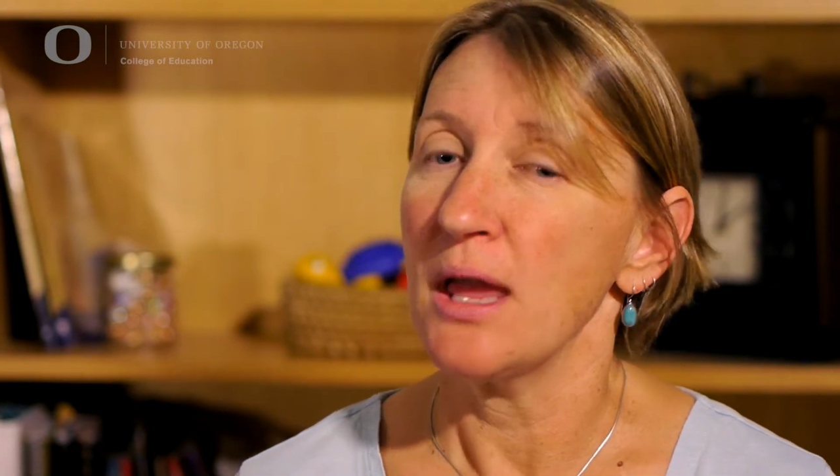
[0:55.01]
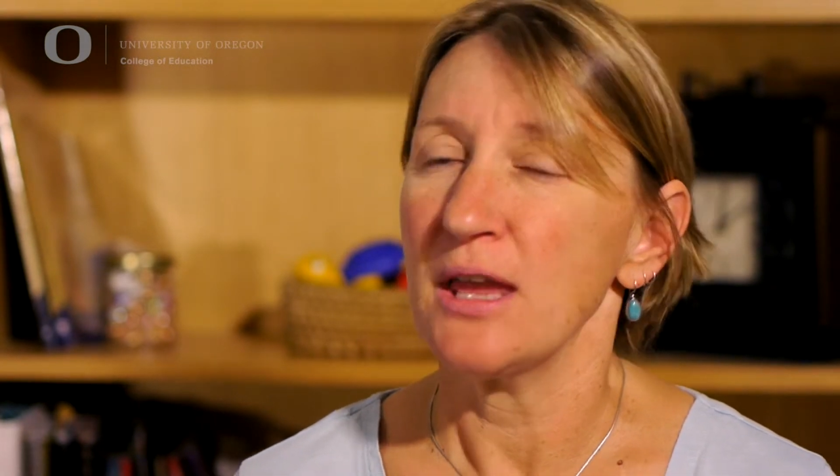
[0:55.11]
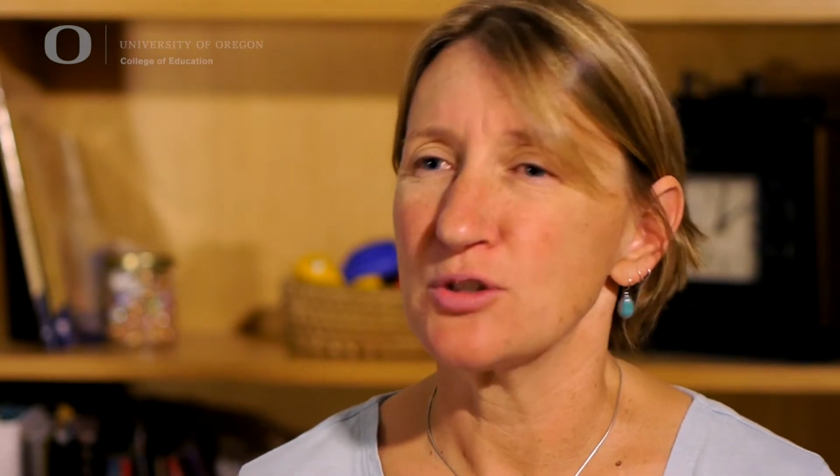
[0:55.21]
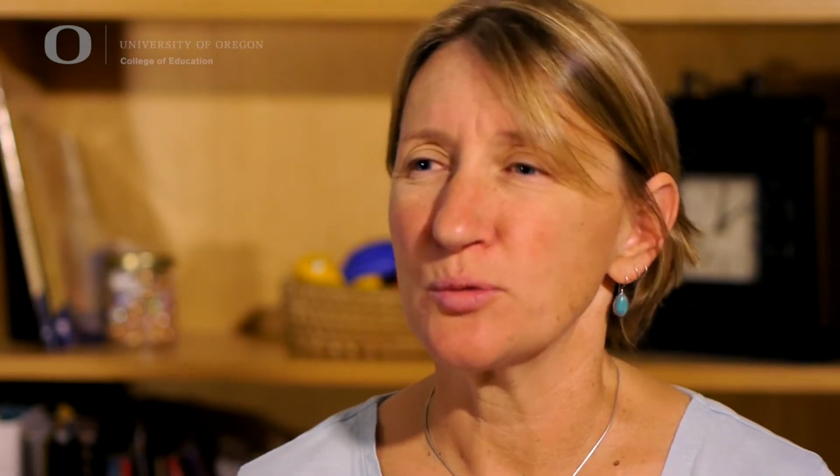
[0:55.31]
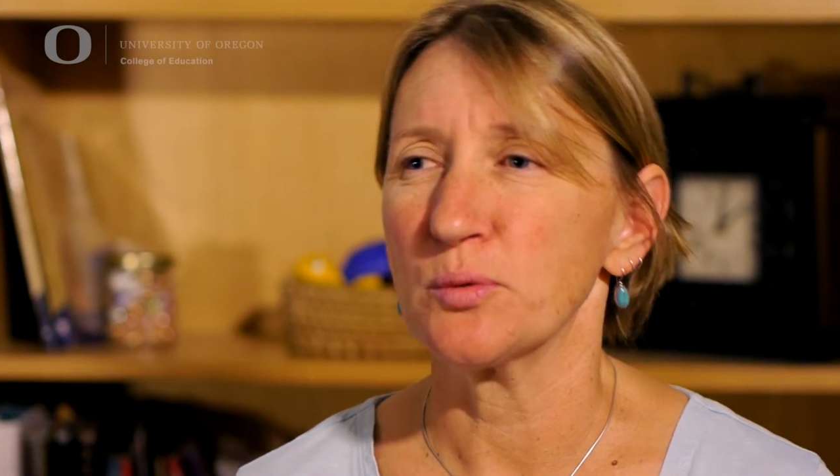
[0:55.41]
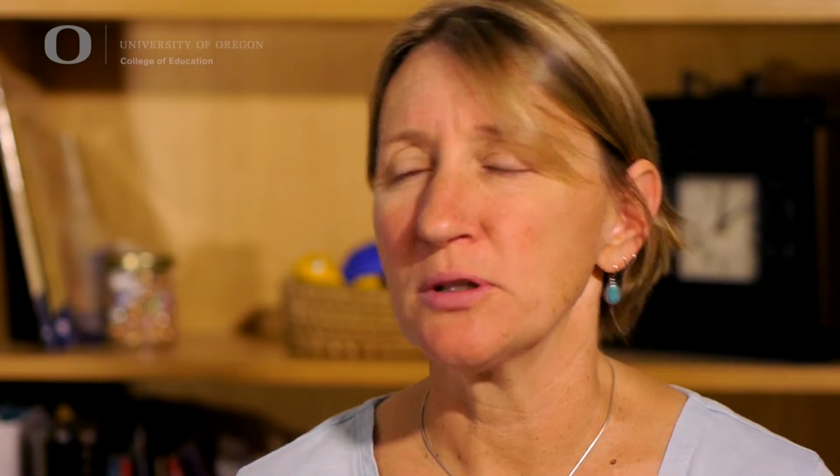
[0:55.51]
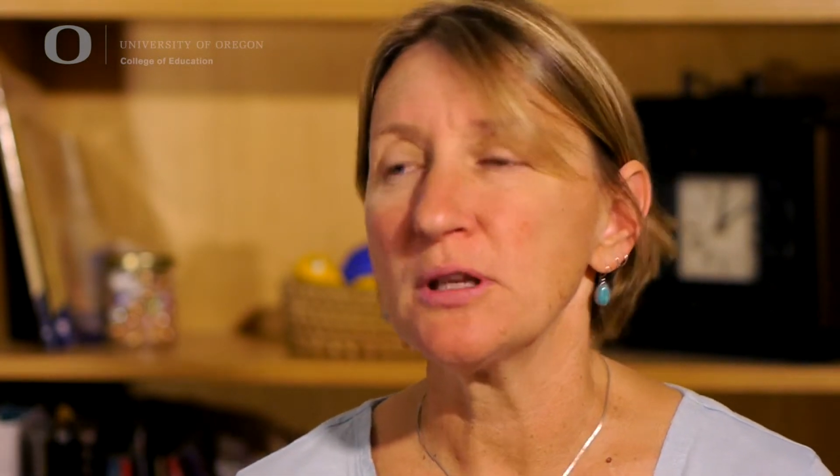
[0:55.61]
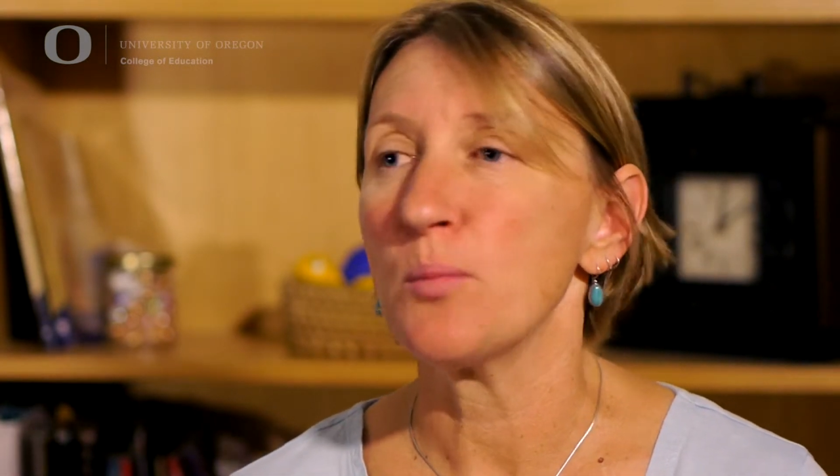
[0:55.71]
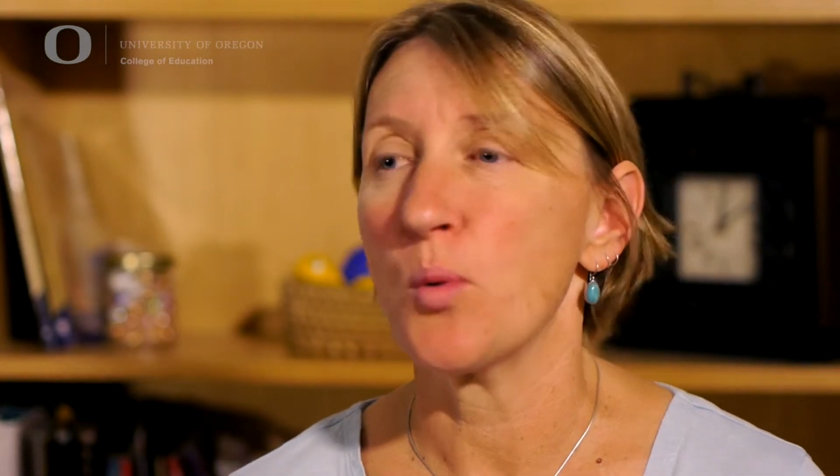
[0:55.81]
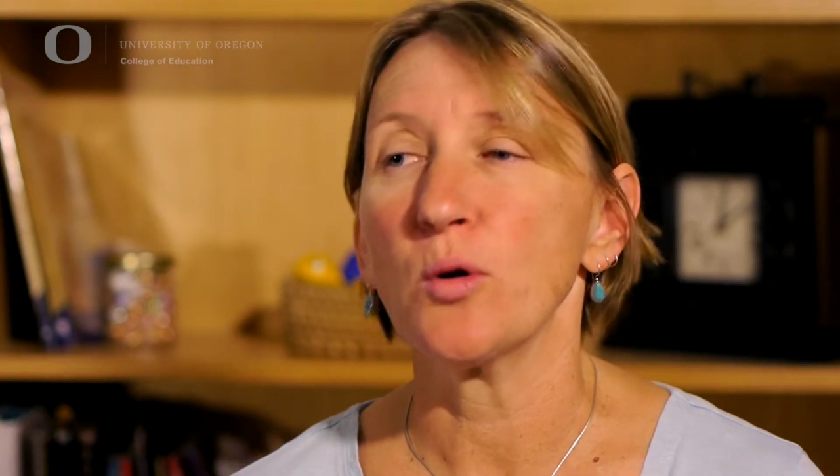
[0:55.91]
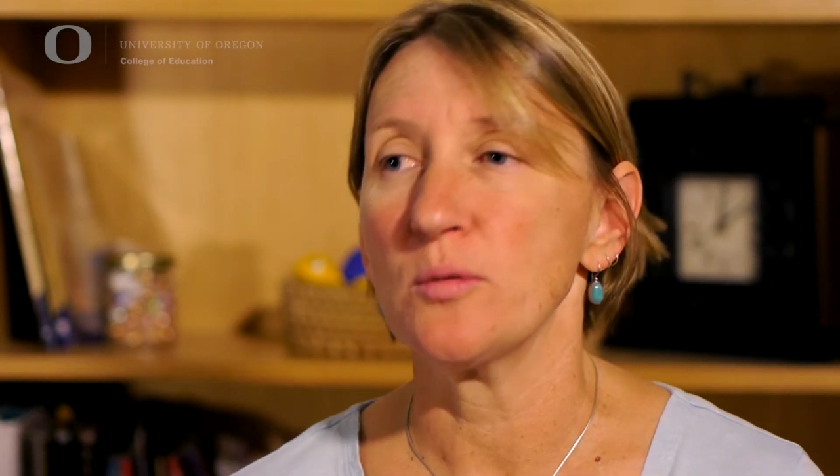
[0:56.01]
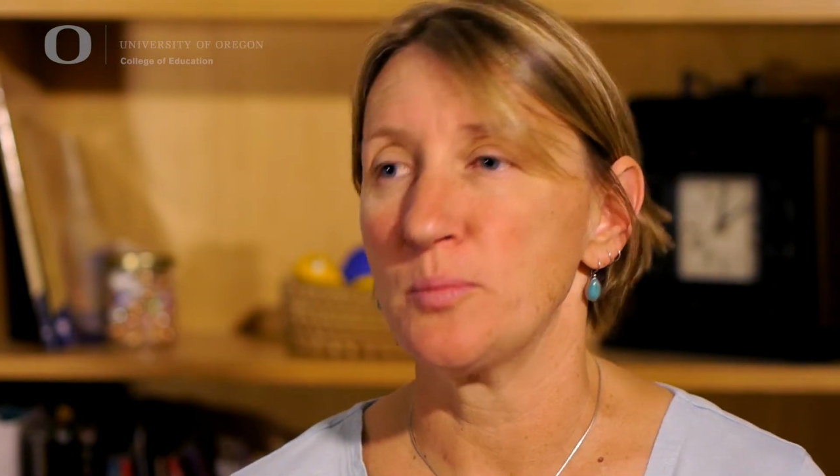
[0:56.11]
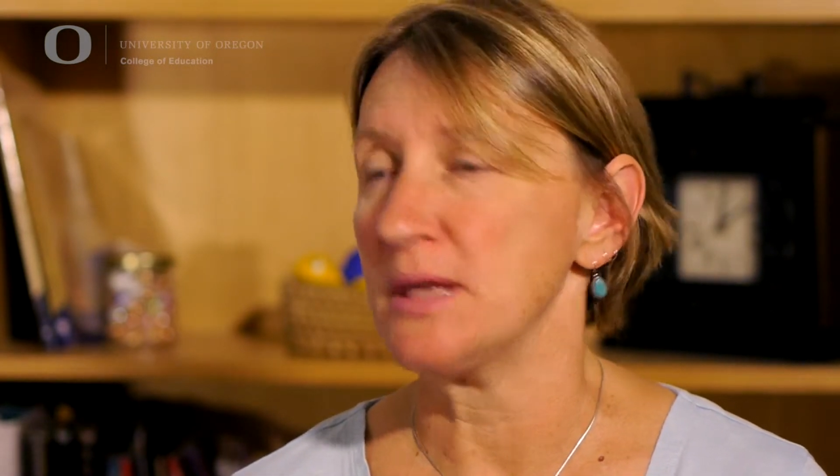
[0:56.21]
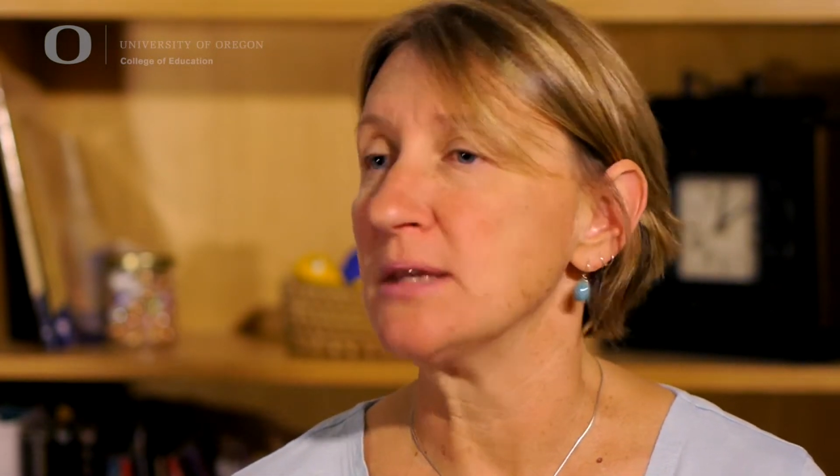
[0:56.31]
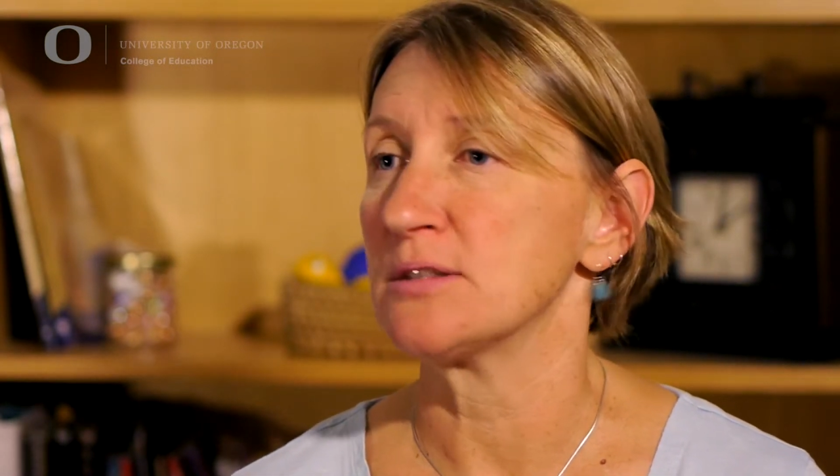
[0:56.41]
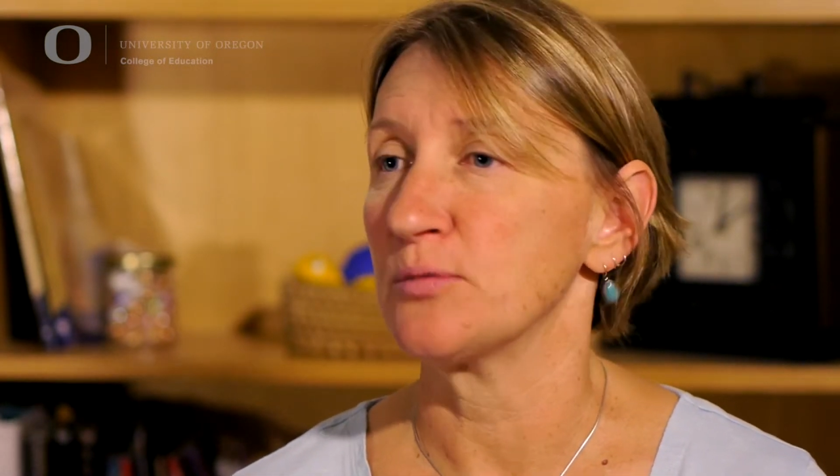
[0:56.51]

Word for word: is a really important piece